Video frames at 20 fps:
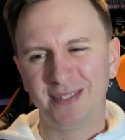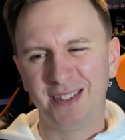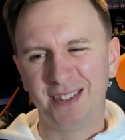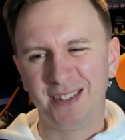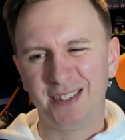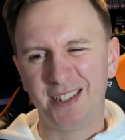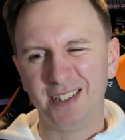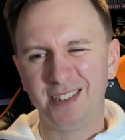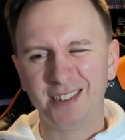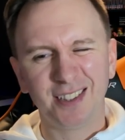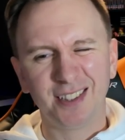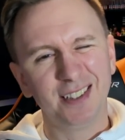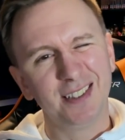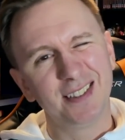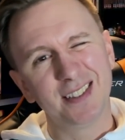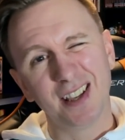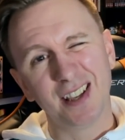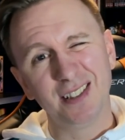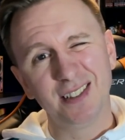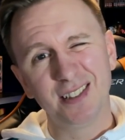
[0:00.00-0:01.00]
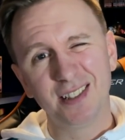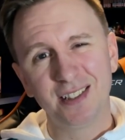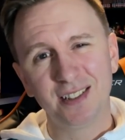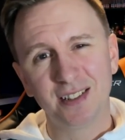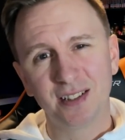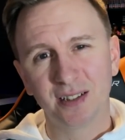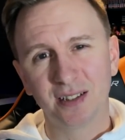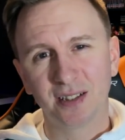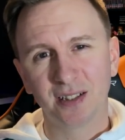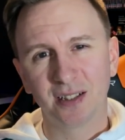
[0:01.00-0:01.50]
discontented
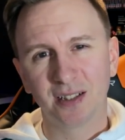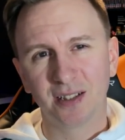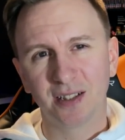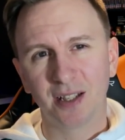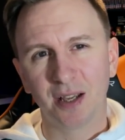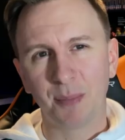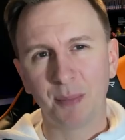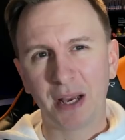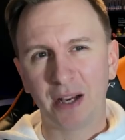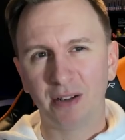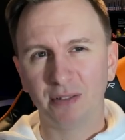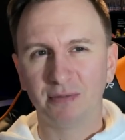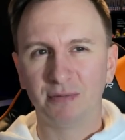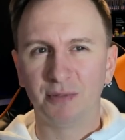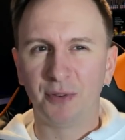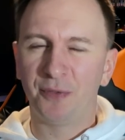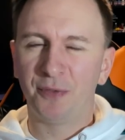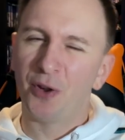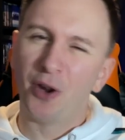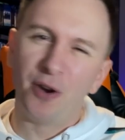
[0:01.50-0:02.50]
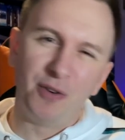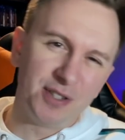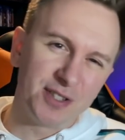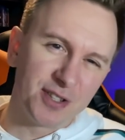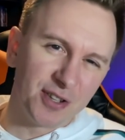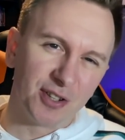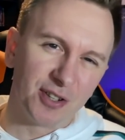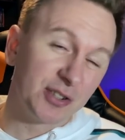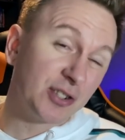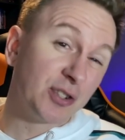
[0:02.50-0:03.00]
about referring to
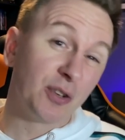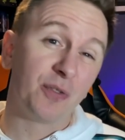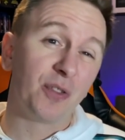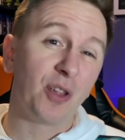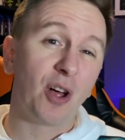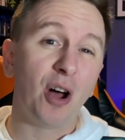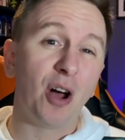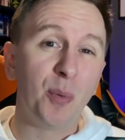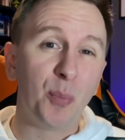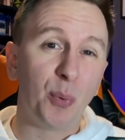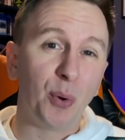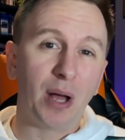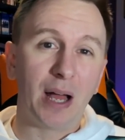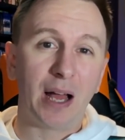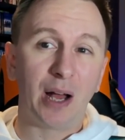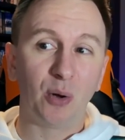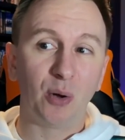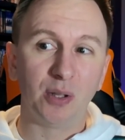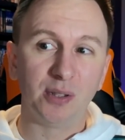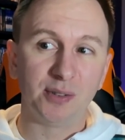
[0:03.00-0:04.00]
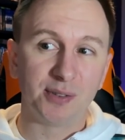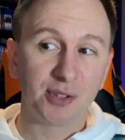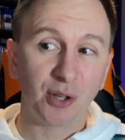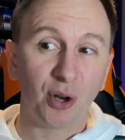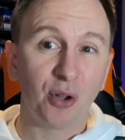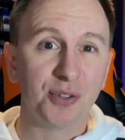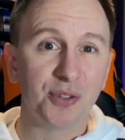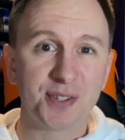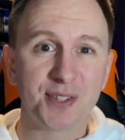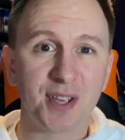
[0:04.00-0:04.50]
the stuff that I put out as
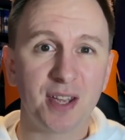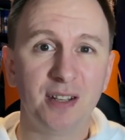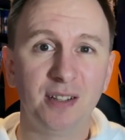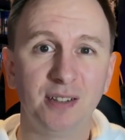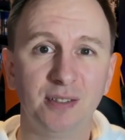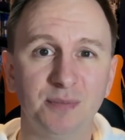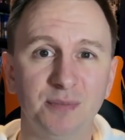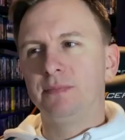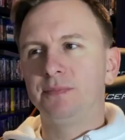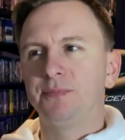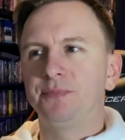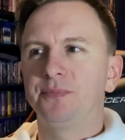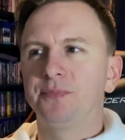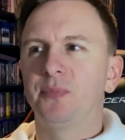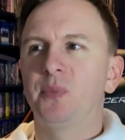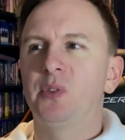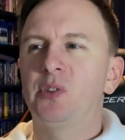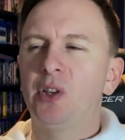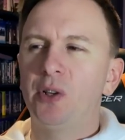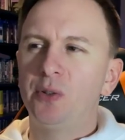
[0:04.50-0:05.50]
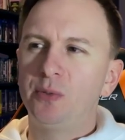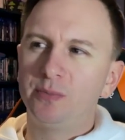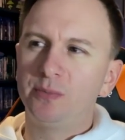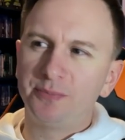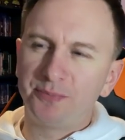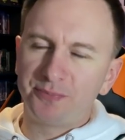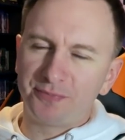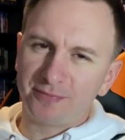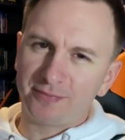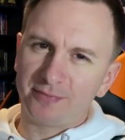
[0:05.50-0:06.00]
content. So,
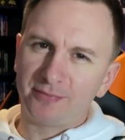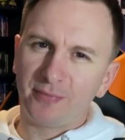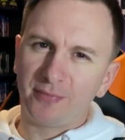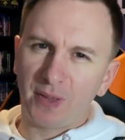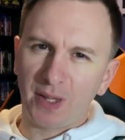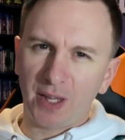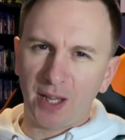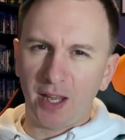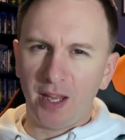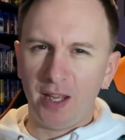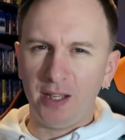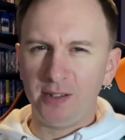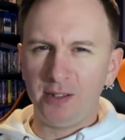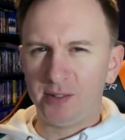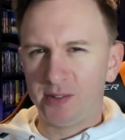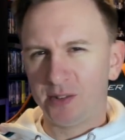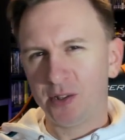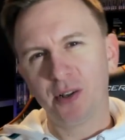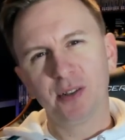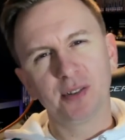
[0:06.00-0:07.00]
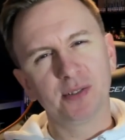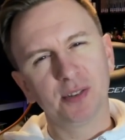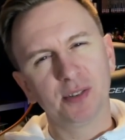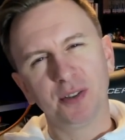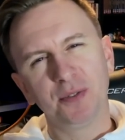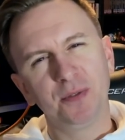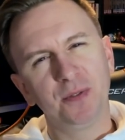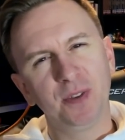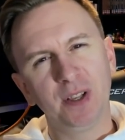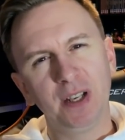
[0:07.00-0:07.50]
is
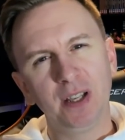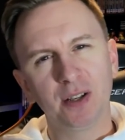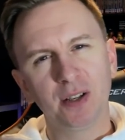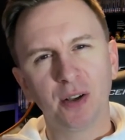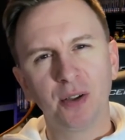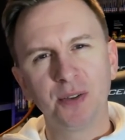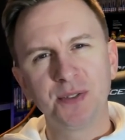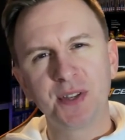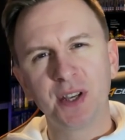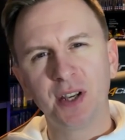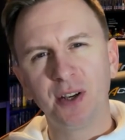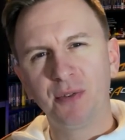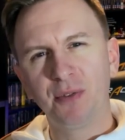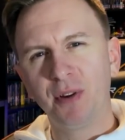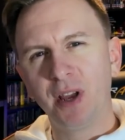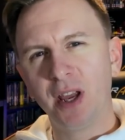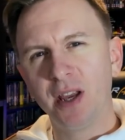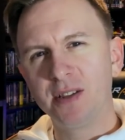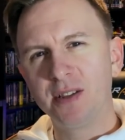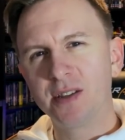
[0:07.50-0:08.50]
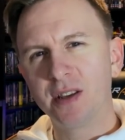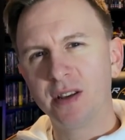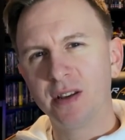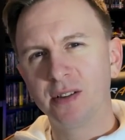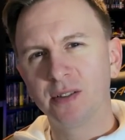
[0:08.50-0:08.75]
DarksydePhil a content creator?